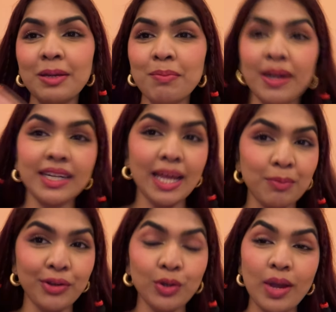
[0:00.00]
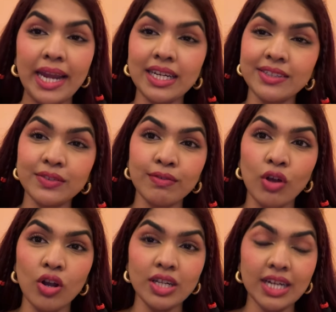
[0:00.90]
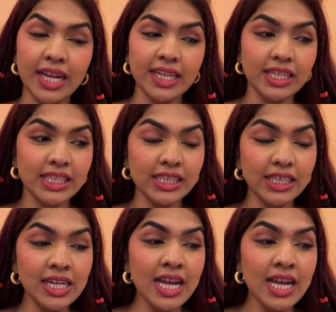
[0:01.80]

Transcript: But I'm going to end this vlog right here.